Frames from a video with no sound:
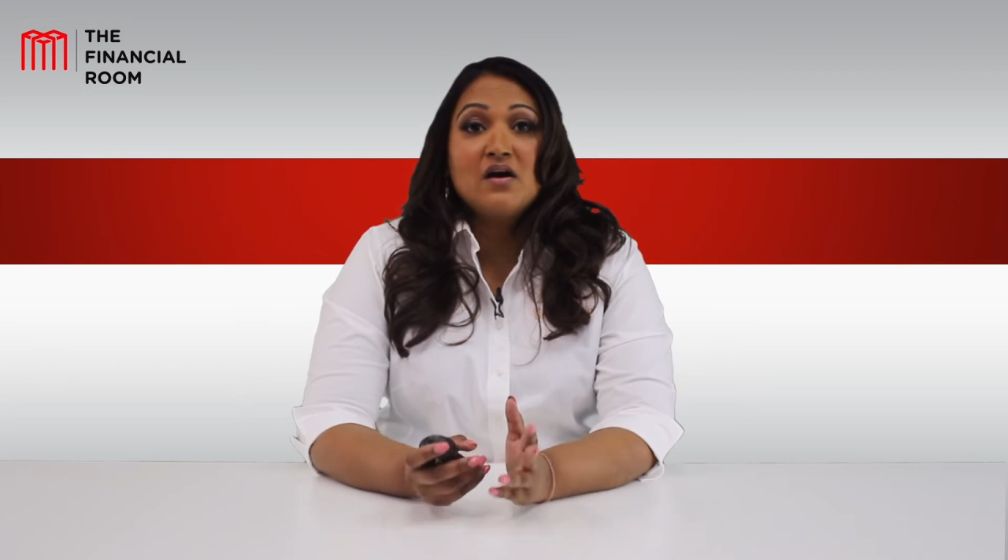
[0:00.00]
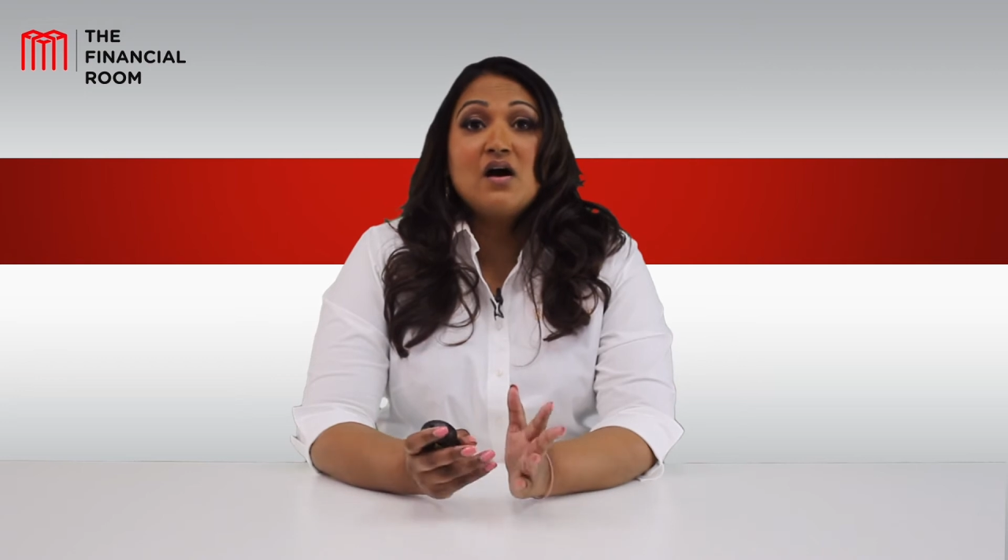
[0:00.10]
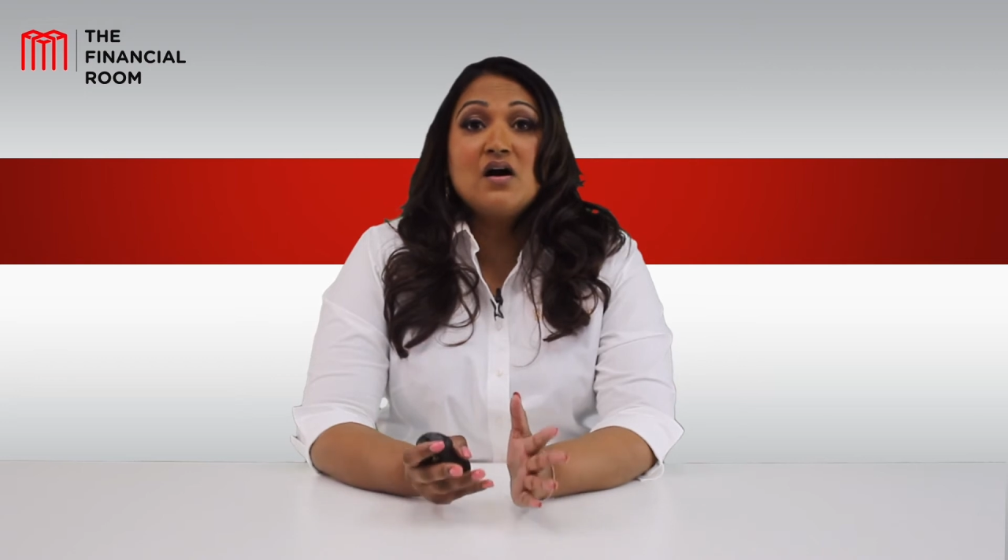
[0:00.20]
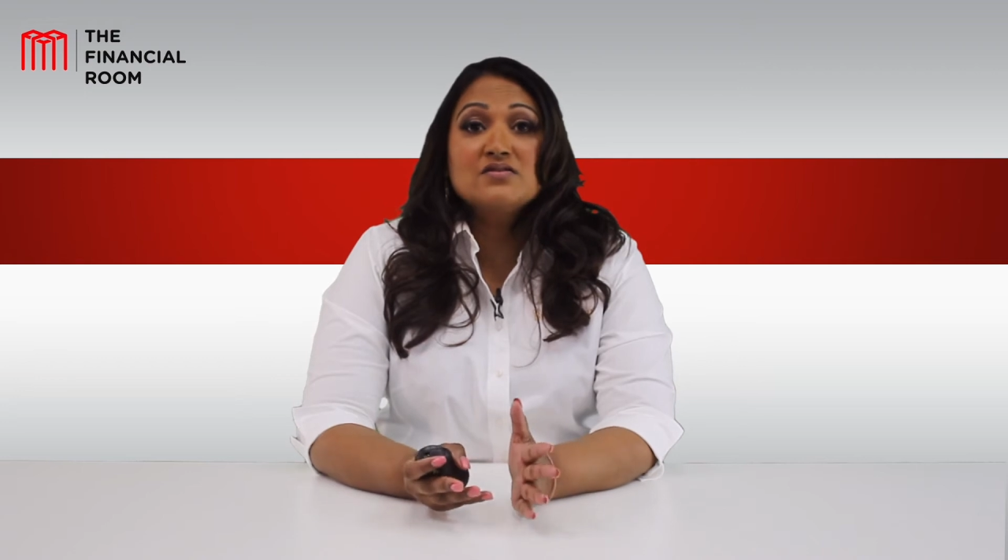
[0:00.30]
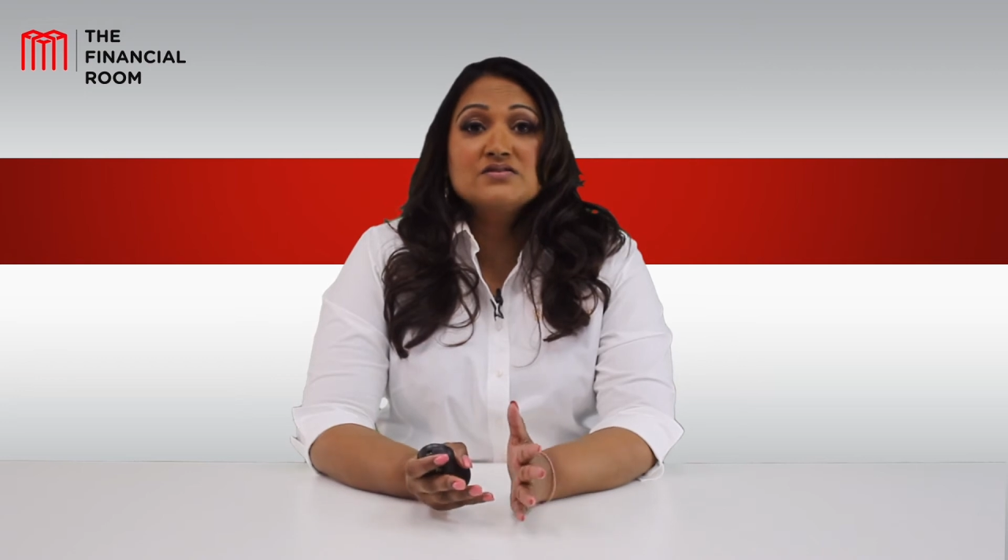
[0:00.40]

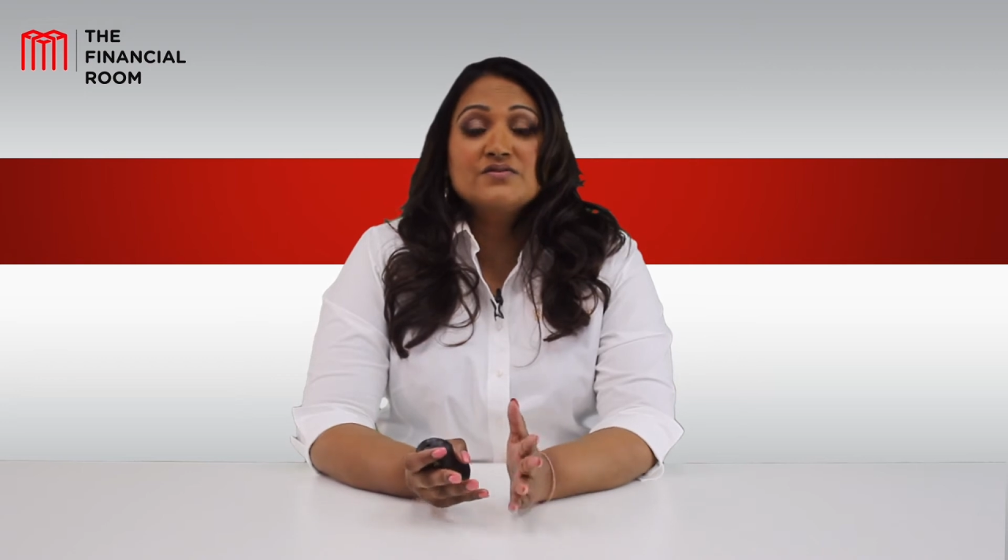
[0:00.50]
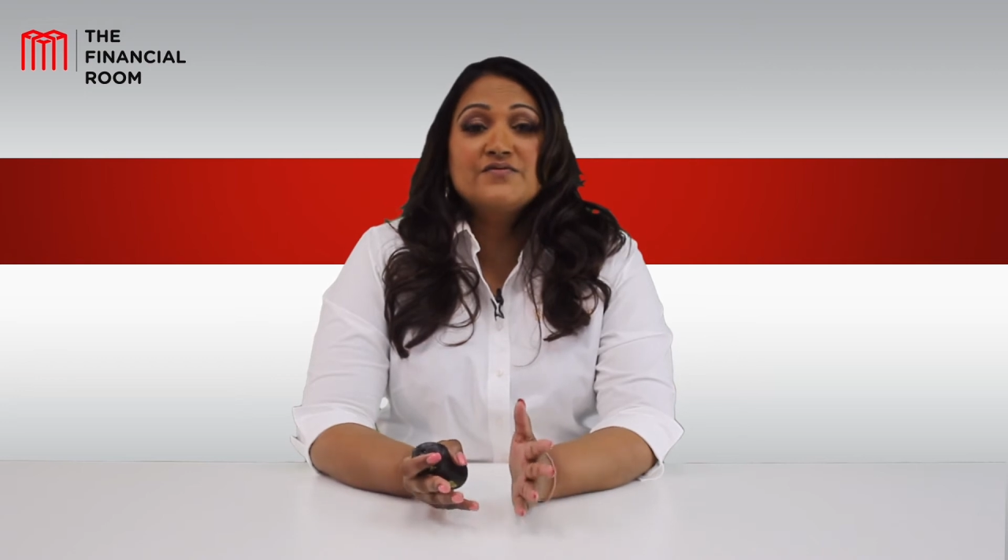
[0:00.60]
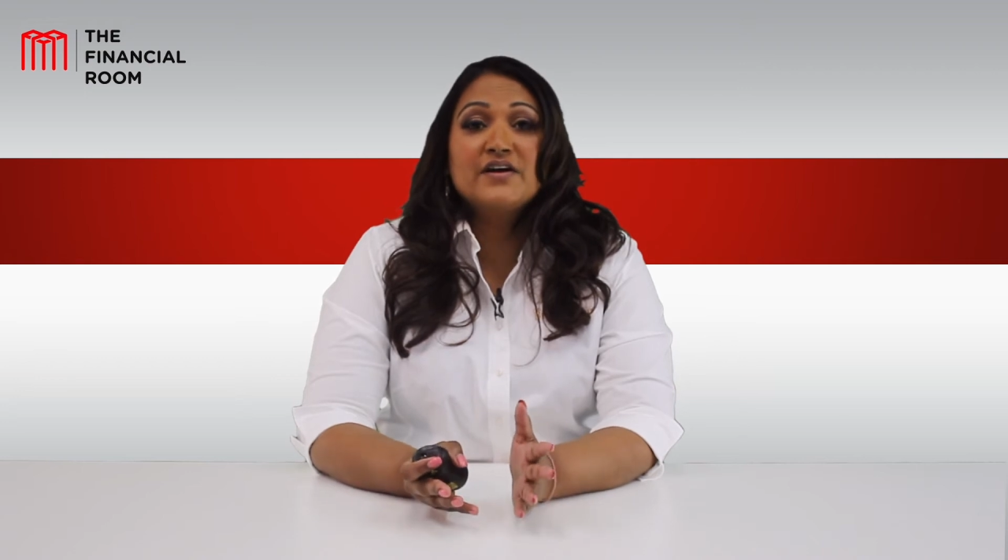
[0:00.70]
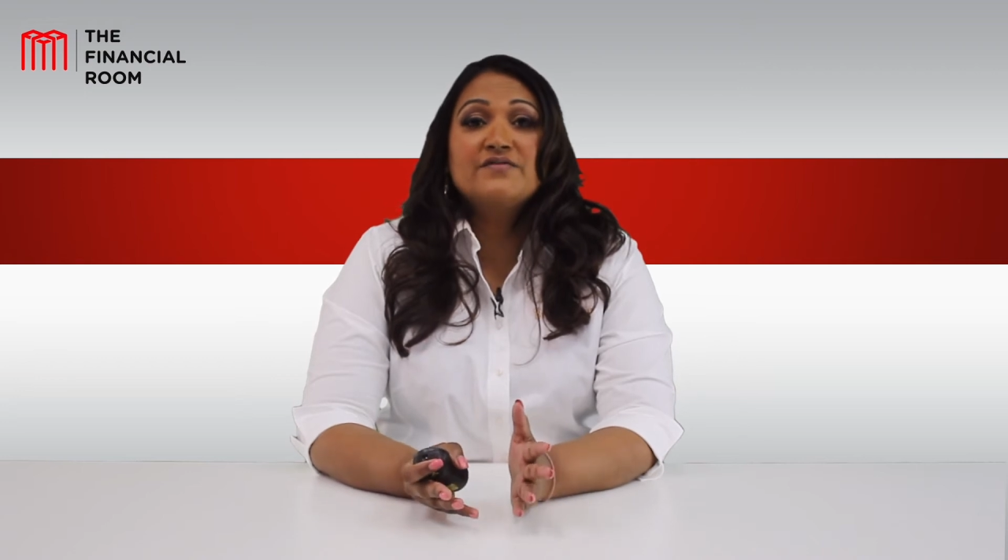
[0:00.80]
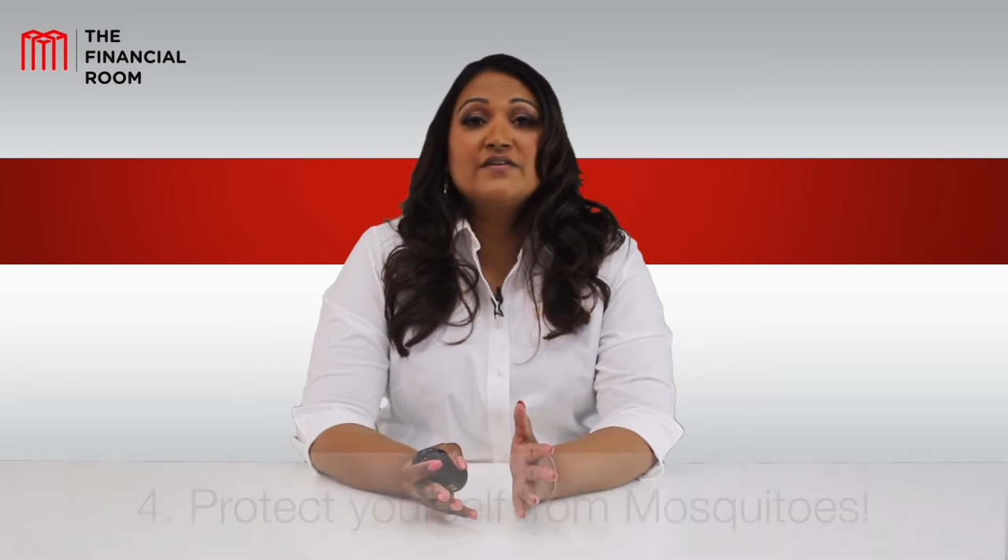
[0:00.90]
Also,
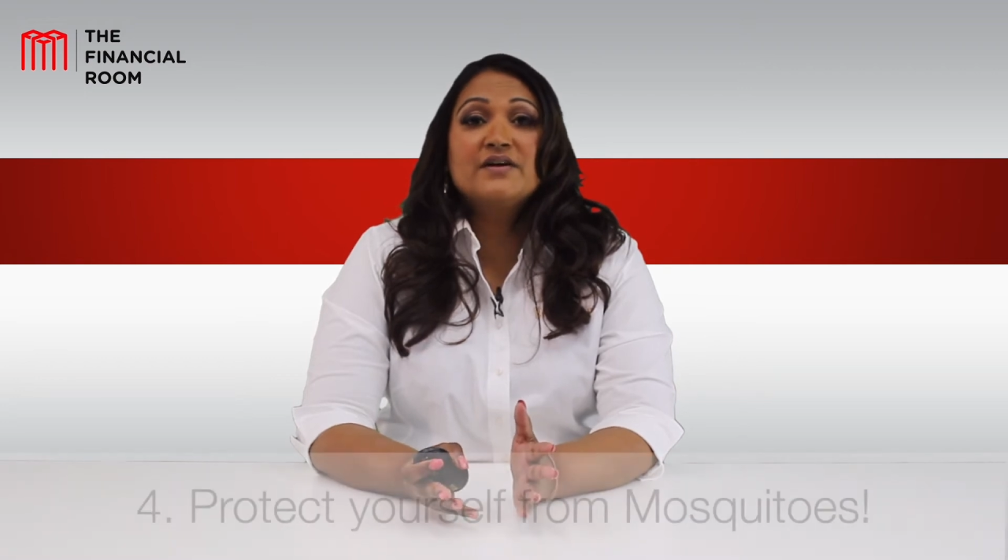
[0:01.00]
very, very